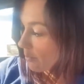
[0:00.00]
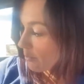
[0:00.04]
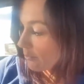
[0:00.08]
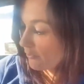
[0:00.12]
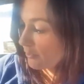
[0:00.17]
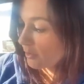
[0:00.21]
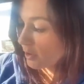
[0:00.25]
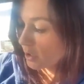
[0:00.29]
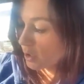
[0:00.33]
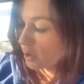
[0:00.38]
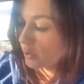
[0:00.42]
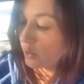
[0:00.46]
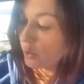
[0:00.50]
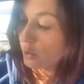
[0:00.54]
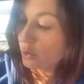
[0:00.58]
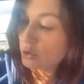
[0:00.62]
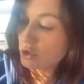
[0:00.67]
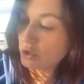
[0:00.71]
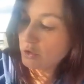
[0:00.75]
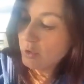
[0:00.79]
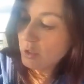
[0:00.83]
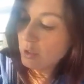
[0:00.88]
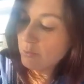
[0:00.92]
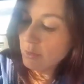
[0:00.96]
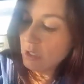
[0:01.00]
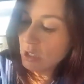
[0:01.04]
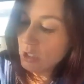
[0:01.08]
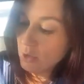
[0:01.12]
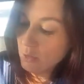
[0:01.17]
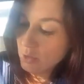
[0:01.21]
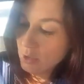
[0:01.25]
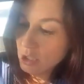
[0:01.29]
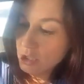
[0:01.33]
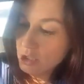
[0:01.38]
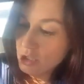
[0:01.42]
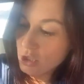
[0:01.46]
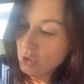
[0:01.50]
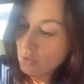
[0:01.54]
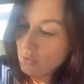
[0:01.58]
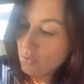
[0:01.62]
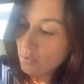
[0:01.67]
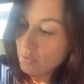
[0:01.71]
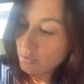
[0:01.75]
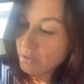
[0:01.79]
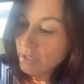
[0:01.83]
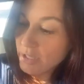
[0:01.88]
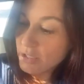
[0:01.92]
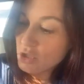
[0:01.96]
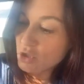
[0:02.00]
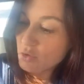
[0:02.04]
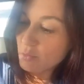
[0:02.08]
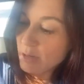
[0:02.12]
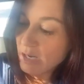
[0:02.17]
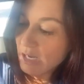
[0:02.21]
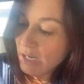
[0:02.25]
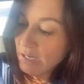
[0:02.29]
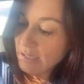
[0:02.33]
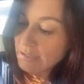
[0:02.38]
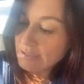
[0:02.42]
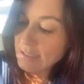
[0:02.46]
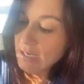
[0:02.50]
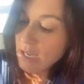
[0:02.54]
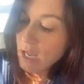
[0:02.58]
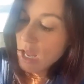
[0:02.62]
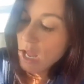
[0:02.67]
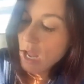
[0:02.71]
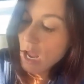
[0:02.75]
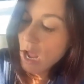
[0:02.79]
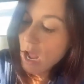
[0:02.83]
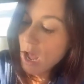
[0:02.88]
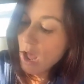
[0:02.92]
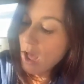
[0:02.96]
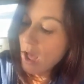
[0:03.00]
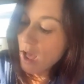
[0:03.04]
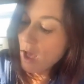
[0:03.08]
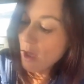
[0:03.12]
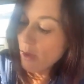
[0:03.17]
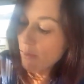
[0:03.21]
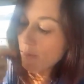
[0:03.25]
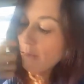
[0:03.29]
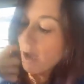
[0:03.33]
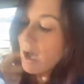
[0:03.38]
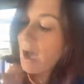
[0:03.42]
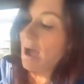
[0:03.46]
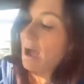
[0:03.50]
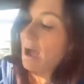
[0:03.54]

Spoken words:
for you who do eat meat, you could do lunch meat. I